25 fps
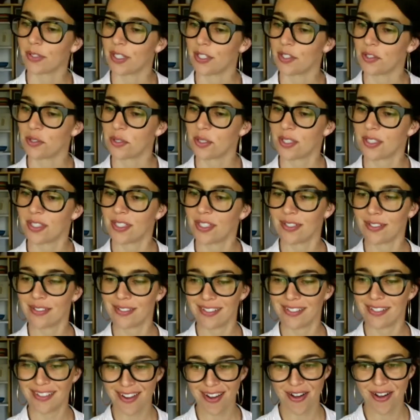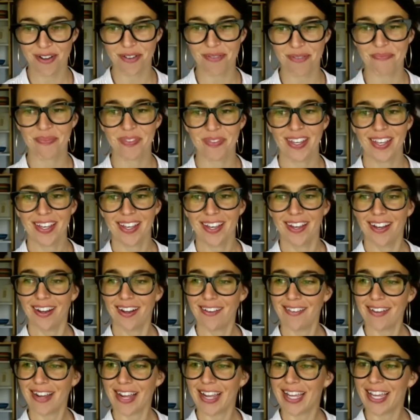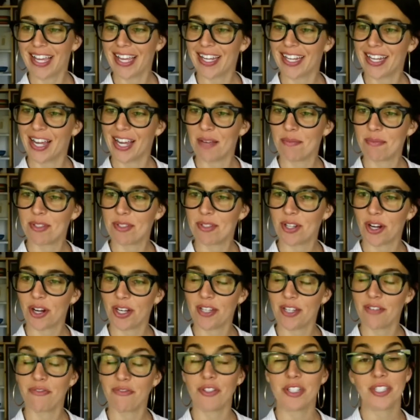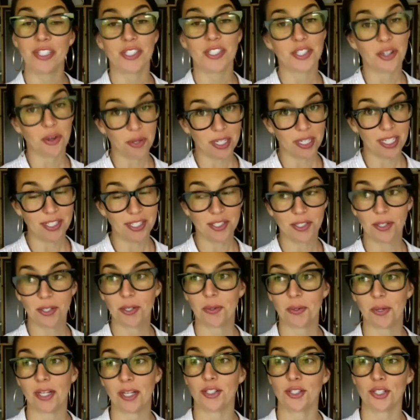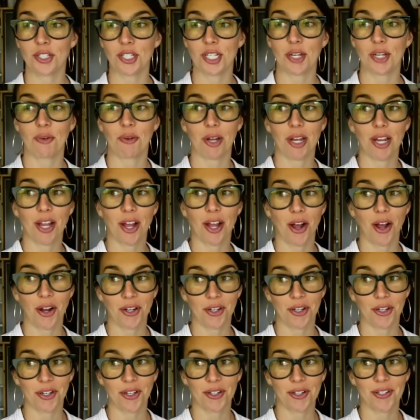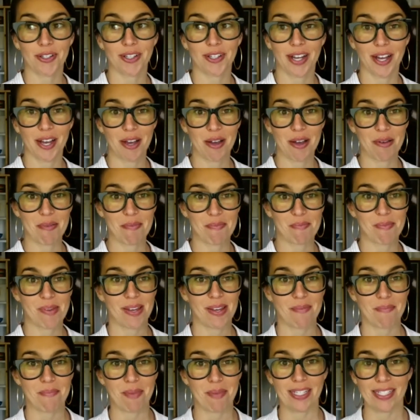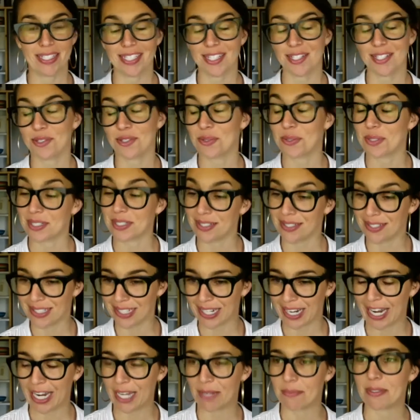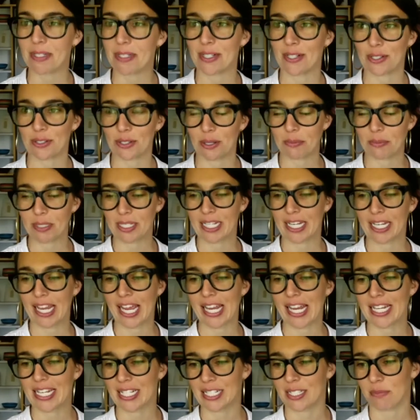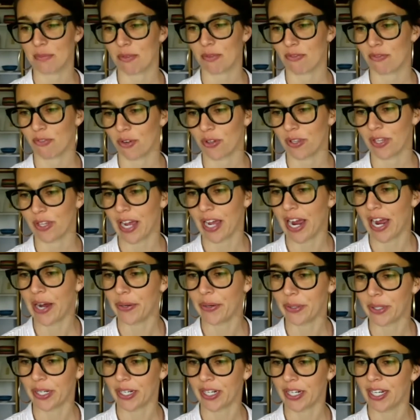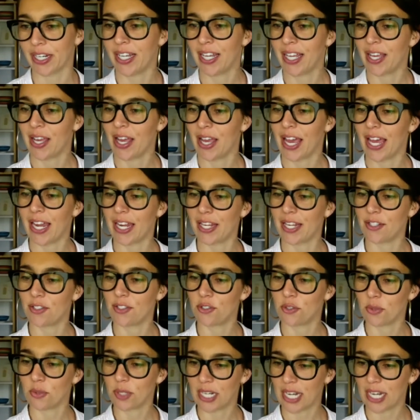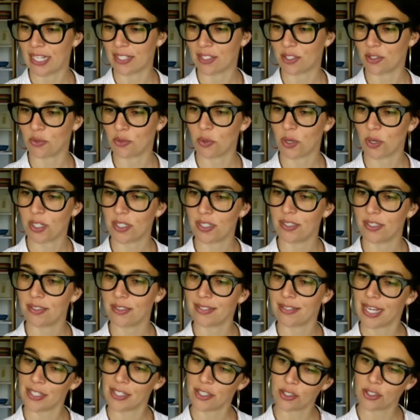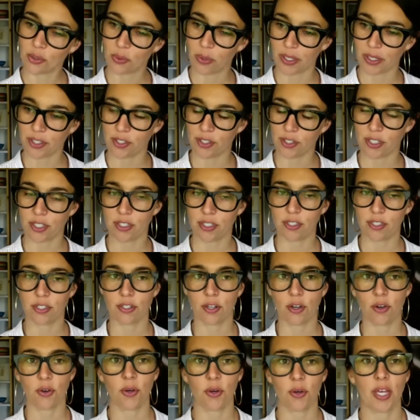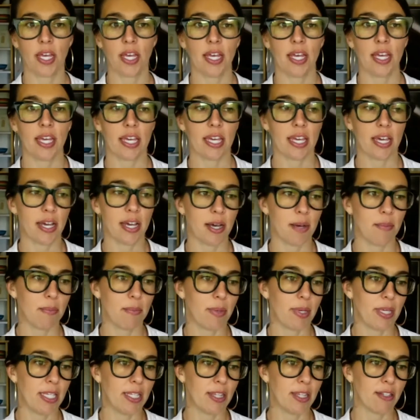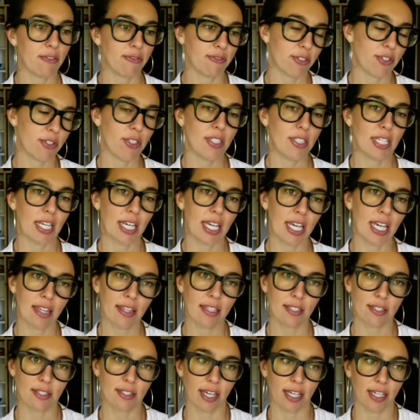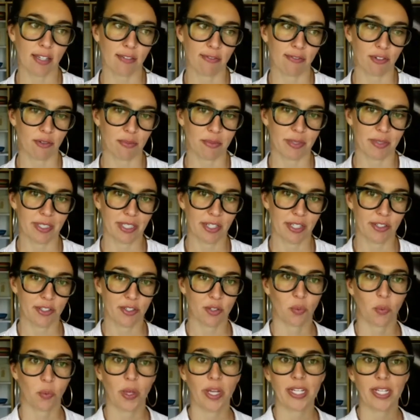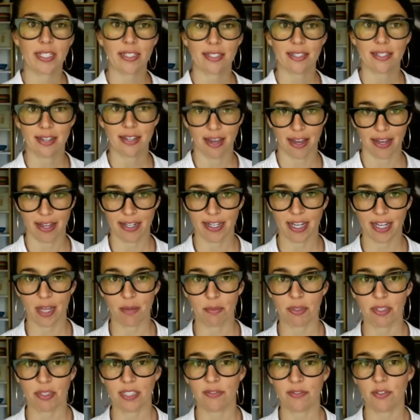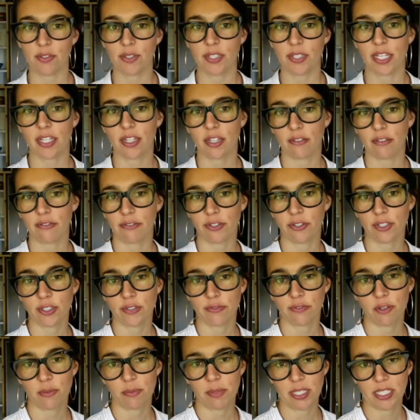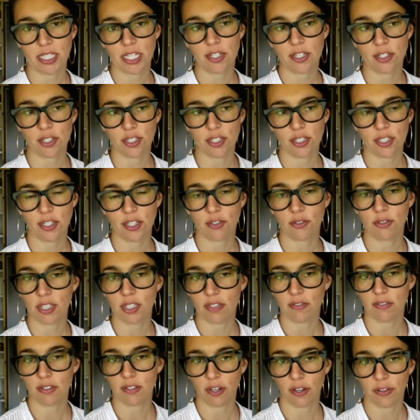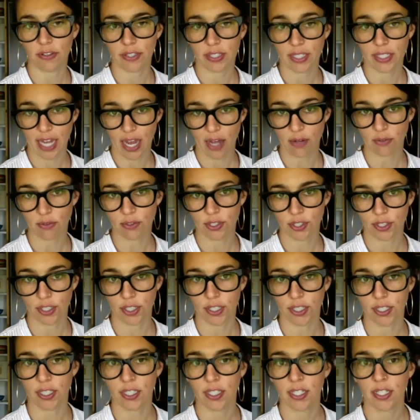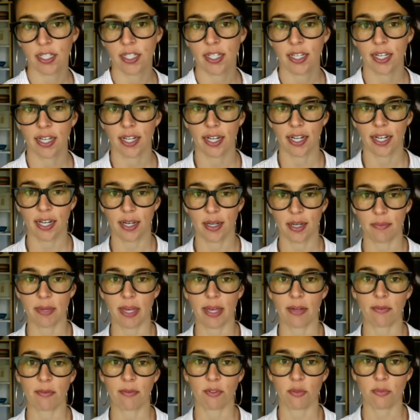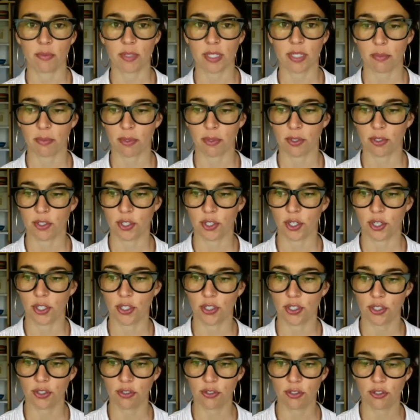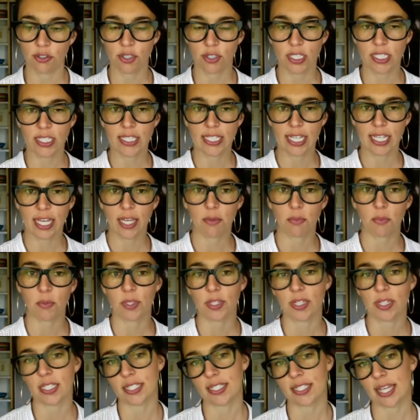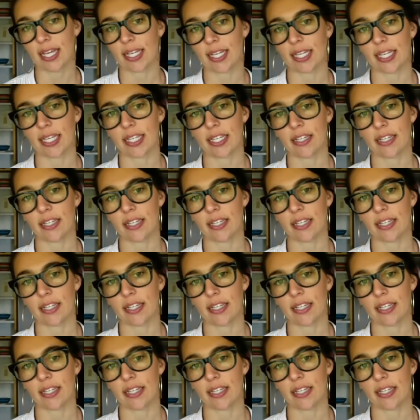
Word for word: Interesting to know. All right, and I'm sorry if we don't get to your question. I want to honor um, Macy and Susan's time here, so I'm going to end us before the hour. And I do want to ask one last question. So um, in the first and the second fermentation, when it's done, I believe you said in the first fermentation that you leave it on the counter um, at room temperature. Do you do the same with the second?